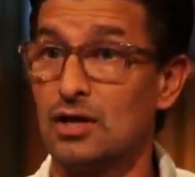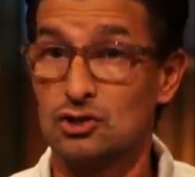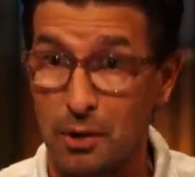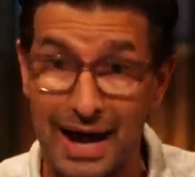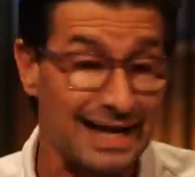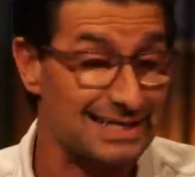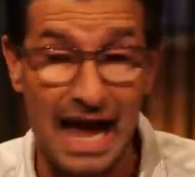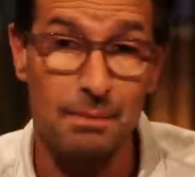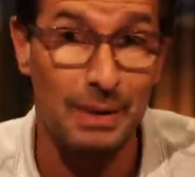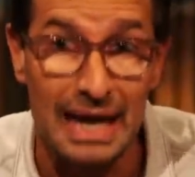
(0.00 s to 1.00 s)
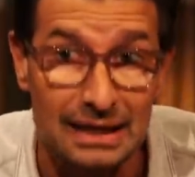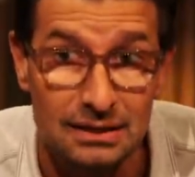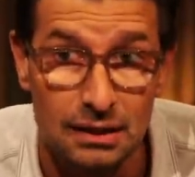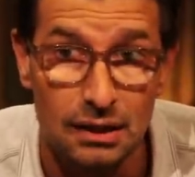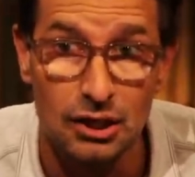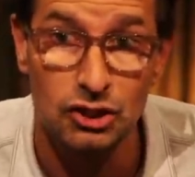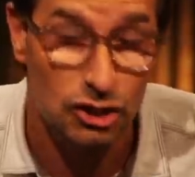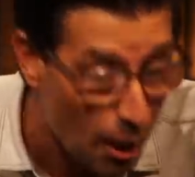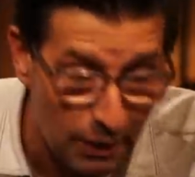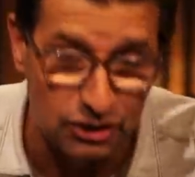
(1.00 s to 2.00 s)
So I say, Pete,
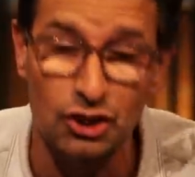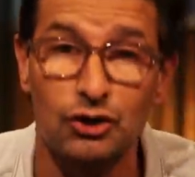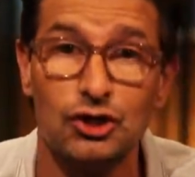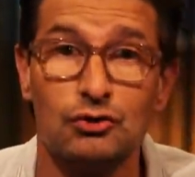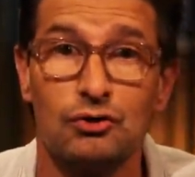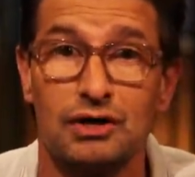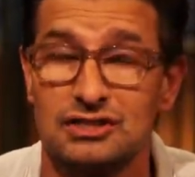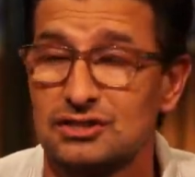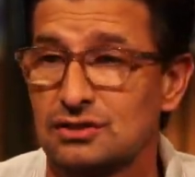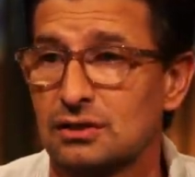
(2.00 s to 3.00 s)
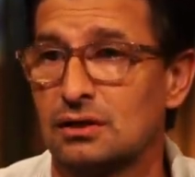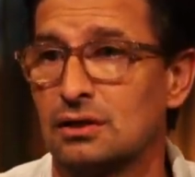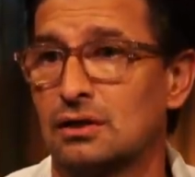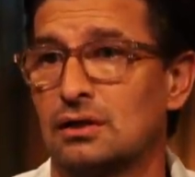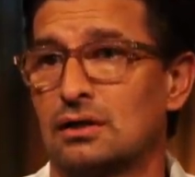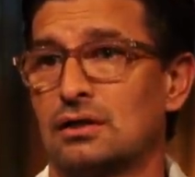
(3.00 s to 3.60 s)
show us your uterus. Yeah.